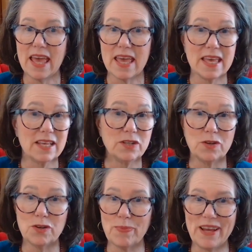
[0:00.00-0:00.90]
his
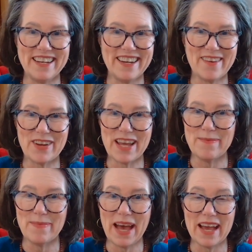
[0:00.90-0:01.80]
shoulder pain never
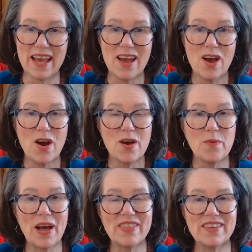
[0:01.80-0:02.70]
came back.
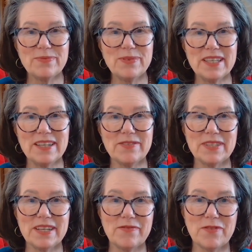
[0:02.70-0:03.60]
Well, this was
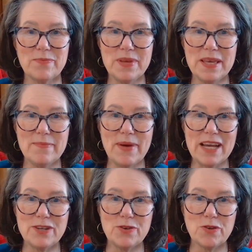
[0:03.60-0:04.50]
interesting for me. My
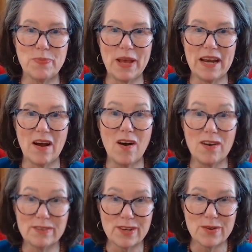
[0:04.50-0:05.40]
shoulder pain
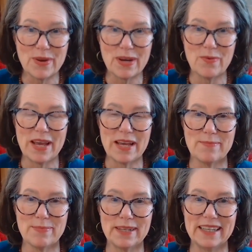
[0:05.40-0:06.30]
also went away
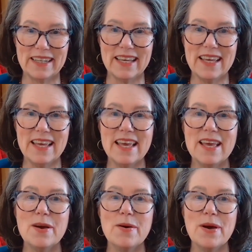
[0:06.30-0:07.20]
completely.
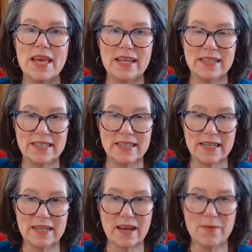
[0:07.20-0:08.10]
It
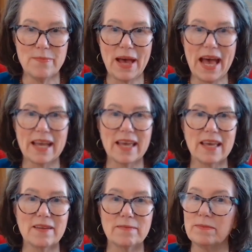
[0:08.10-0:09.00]
did come back,
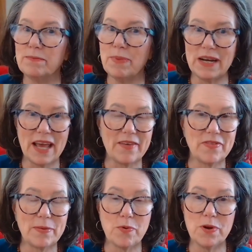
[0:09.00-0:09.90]
but at
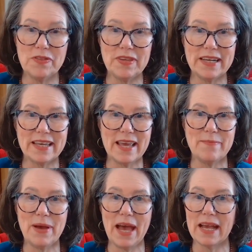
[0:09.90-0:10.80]
the point that it came
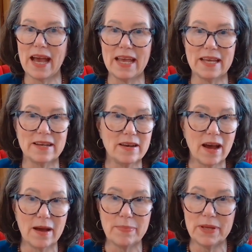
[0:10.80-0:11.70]
back, I had
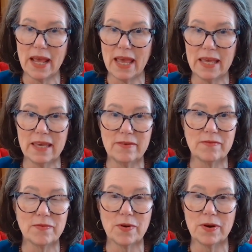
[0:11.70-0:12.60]
not been hanging
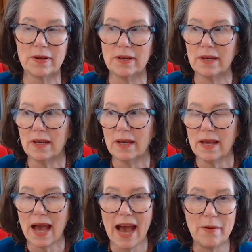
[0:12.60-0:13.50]
for,
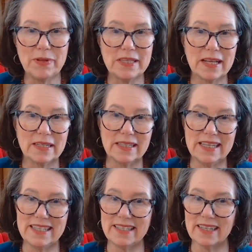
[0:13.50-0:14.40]
I would say, at
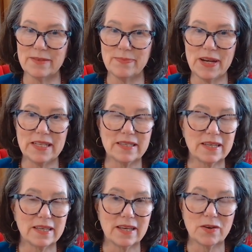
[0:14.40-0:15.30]
least 6 months.
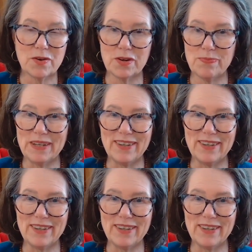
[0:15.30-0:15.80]
it could have been